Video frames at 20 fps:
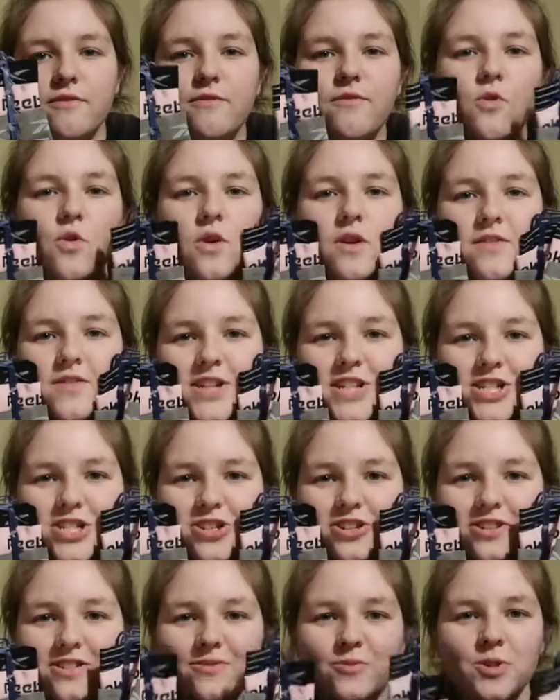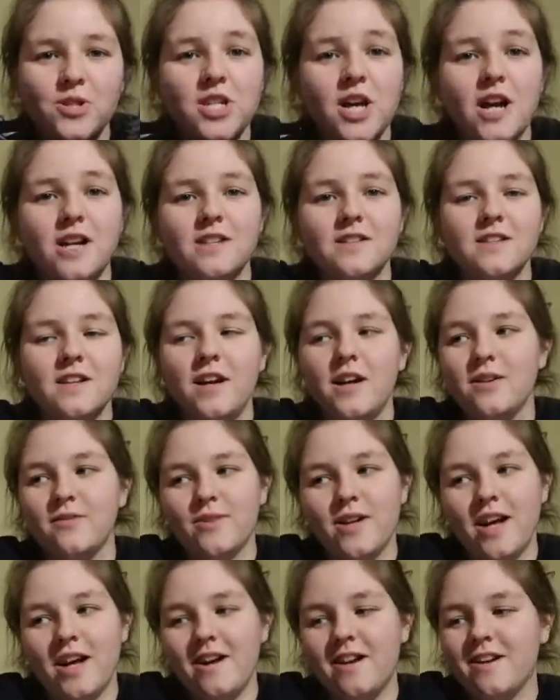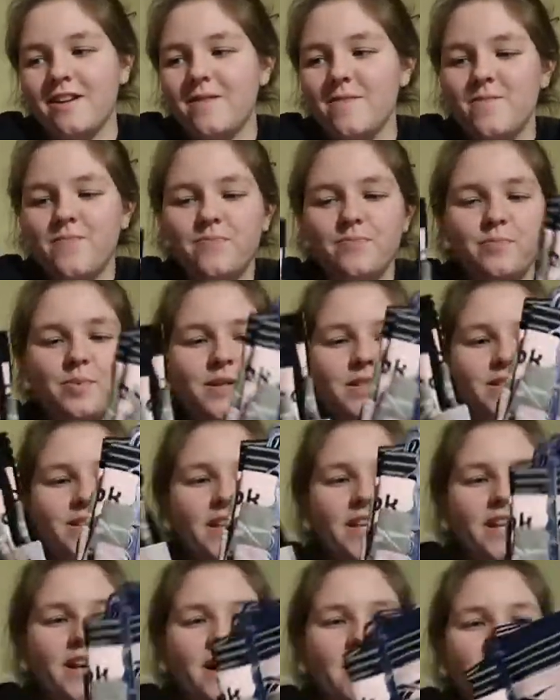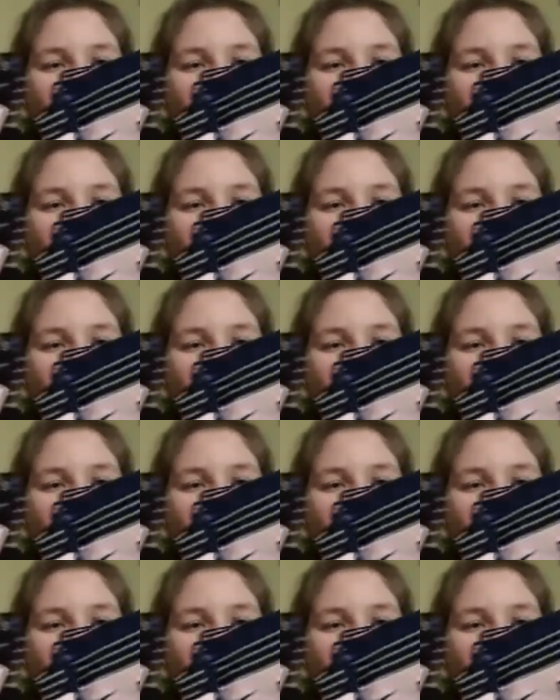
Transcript: 4 of each, which honestly I don't care, but like